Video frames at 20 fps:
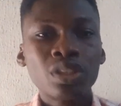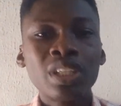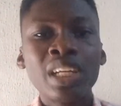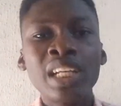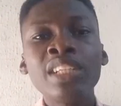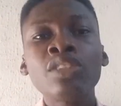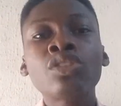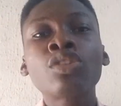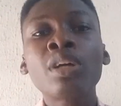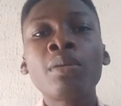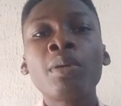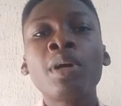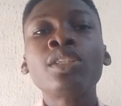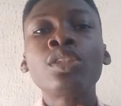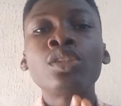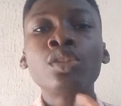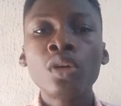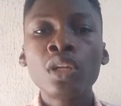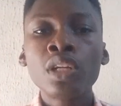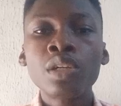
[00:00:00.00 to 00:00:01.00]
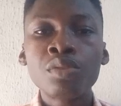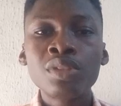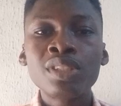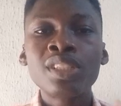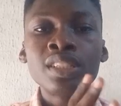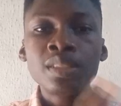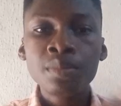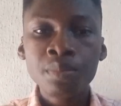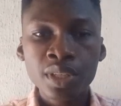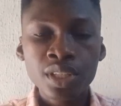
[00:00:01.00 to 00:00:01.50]
Now let's talk about the
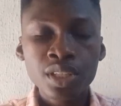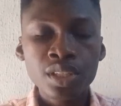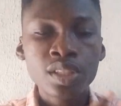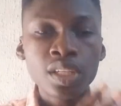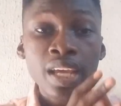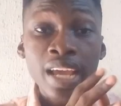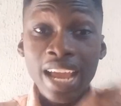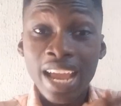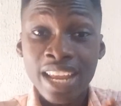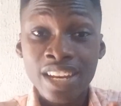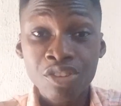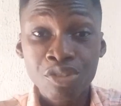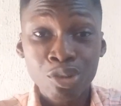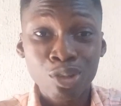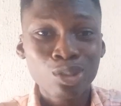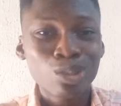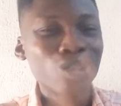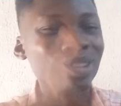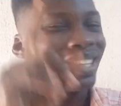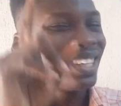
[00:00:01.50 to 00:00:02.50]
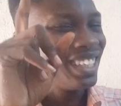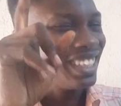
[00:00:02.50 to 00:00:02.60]
non-liquidity-based earning structure.